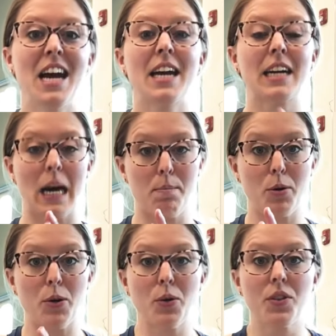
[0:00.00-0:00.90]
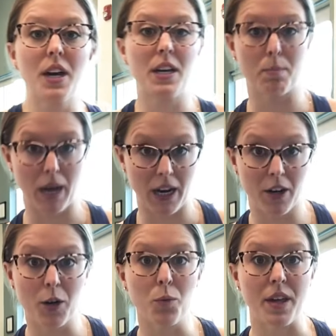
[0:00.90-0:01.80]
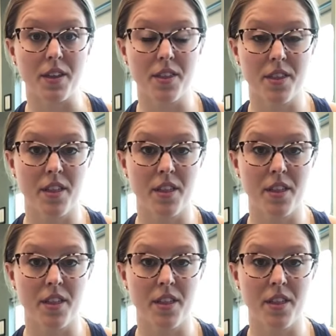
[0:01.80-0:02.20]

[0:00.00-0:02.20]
Cup both, and you pair it with